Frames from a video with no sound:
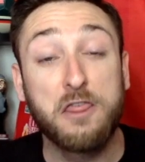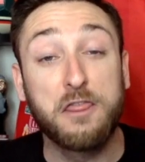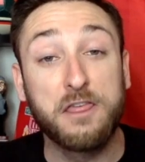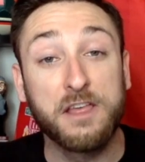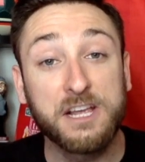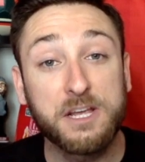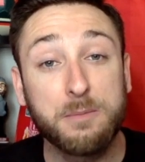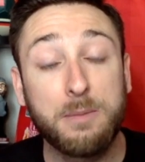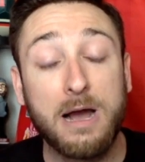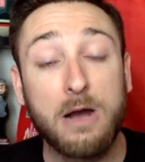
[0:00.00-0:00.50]

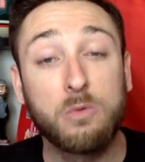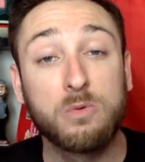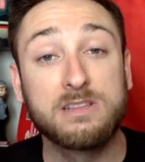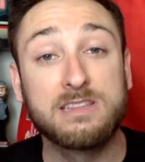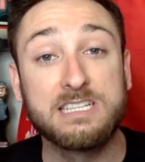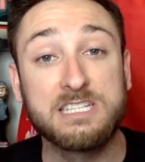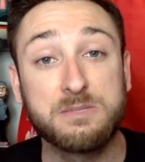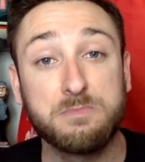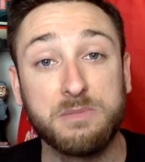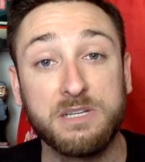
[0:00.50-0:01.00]
Think about what
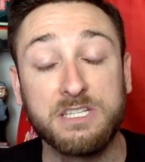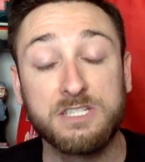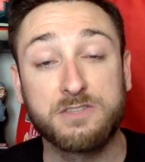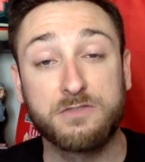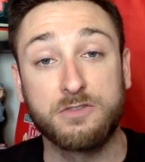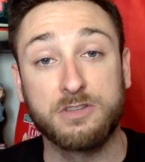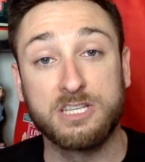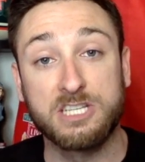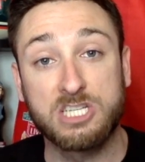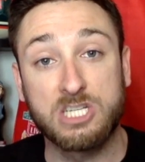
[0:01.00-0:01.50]
this means
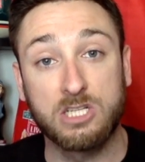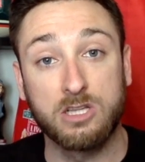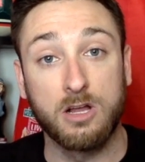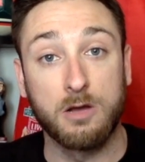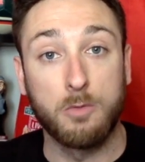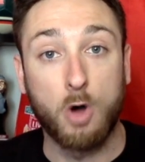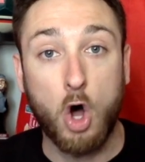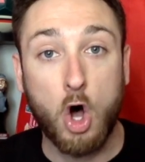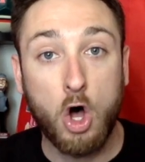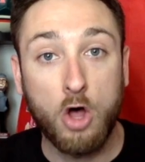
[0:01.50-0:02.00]
for this club.
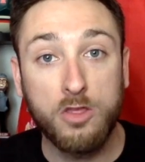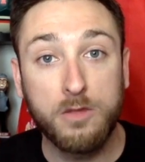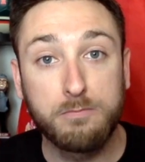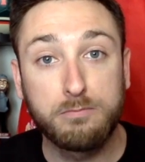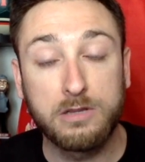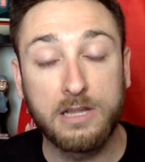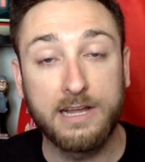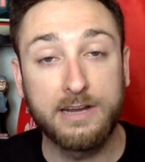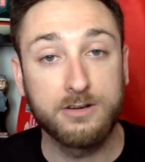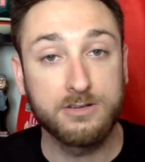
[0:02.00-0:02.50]
All the
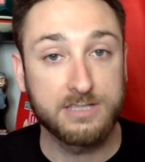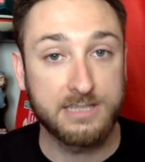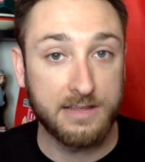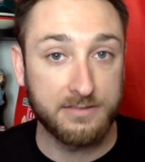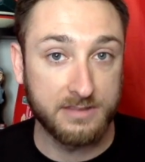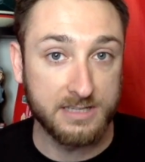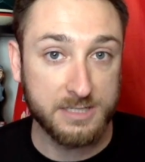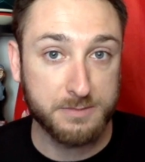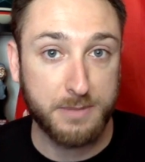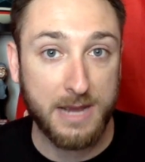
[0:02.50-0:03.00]
players that
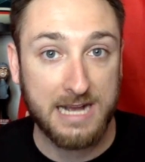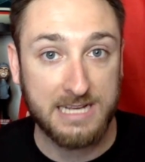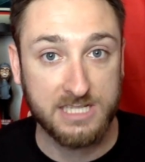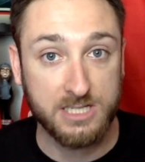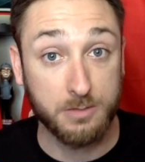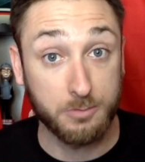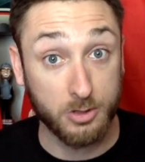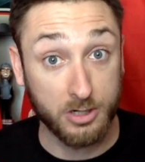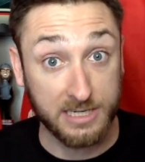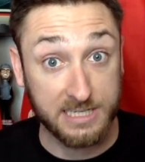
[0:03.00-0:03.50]
this past
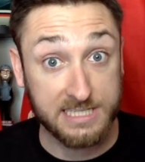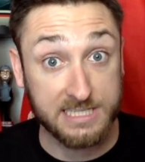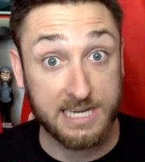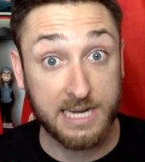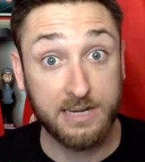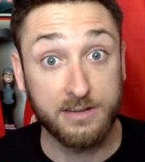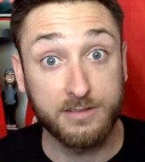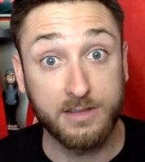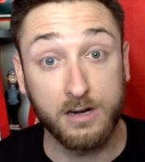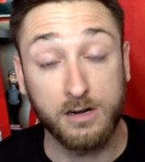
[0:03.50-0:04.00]
summer
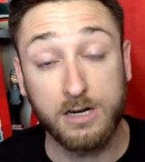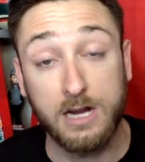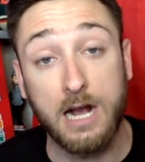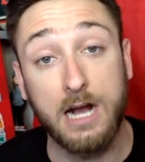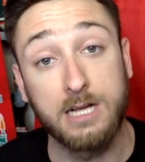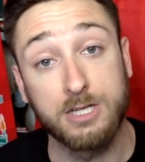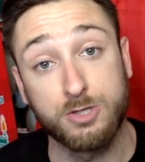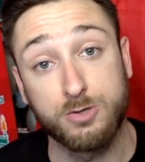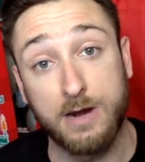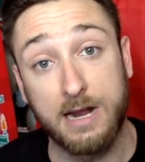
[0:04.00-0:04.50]
extended their
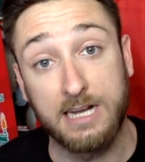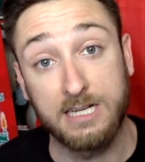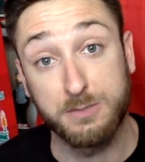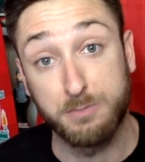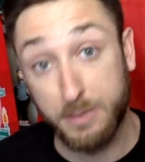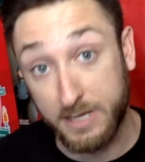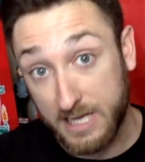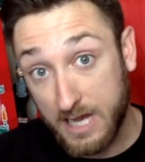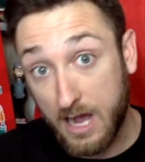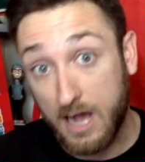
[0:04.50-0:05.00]
contracts
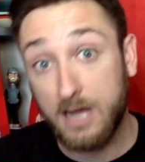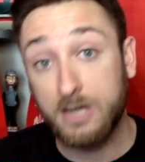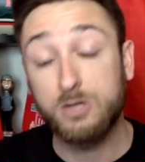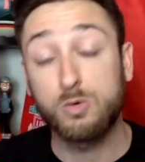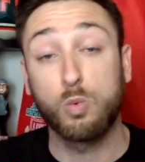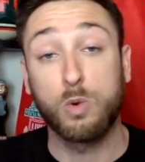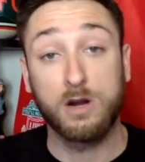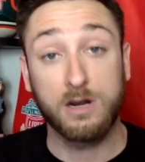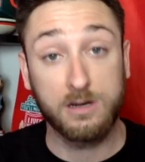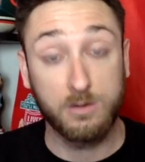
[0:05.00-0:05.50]
beyond
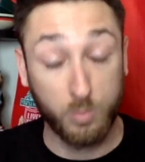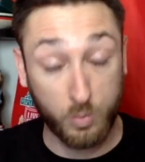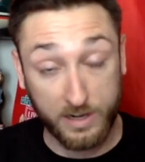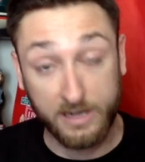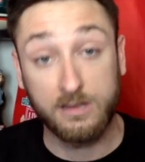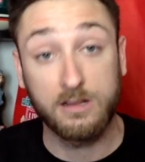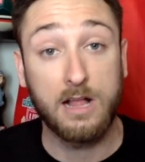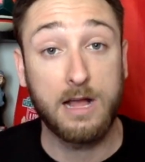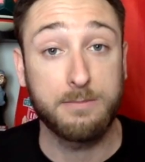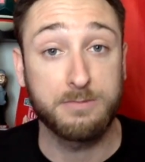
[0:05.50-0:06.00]
when
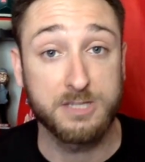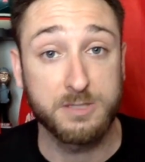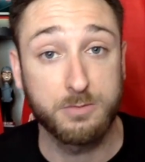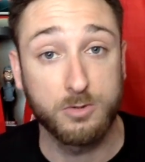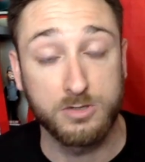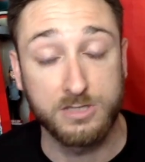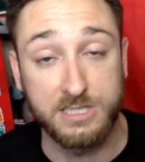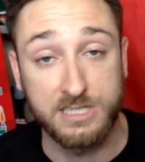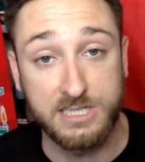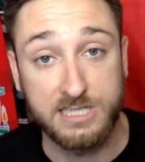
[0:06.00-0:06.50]
Klopp is
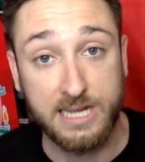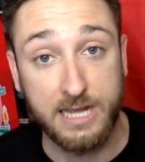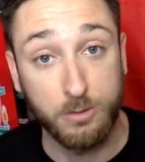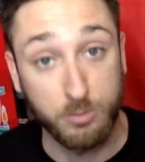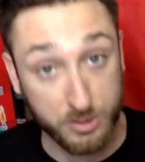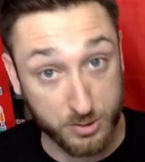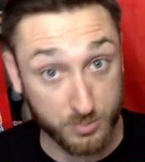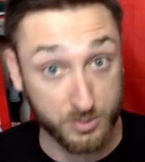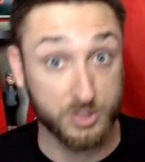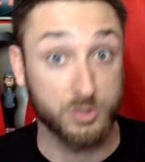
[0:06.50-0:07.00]
supposed to stay,
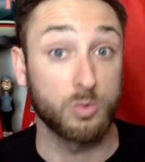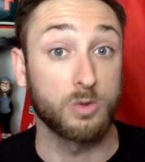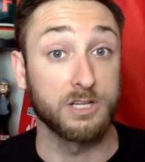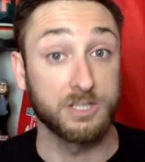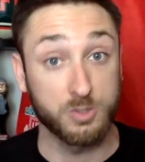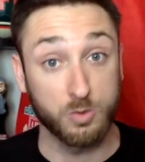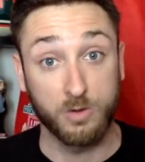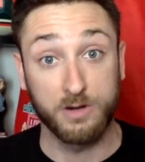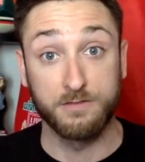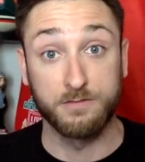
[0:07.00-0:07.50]
which was
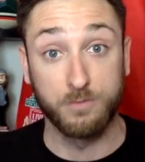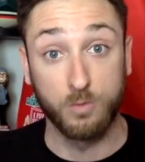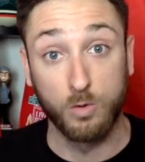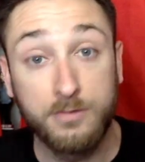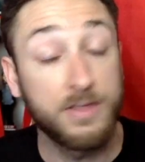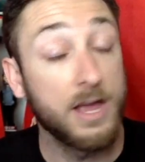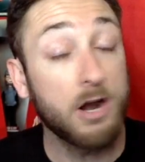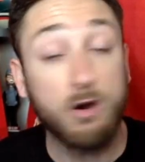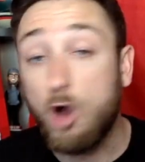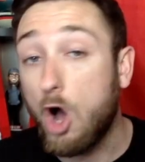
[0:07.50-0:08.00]
2024.
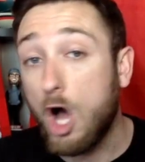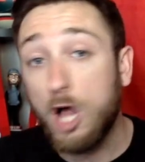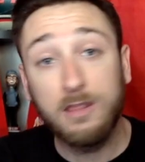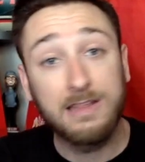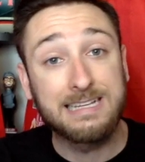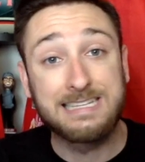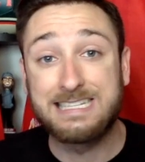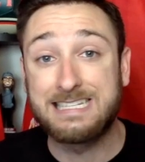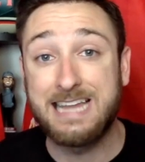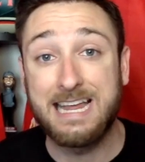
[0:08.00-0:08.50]
They're all
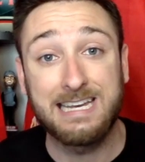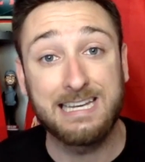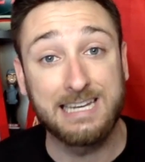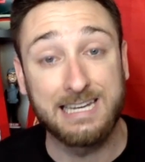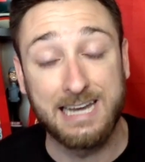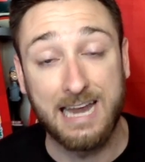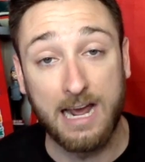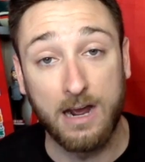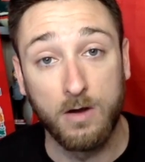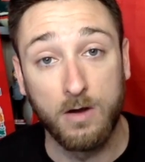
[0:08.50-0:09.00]
extended now.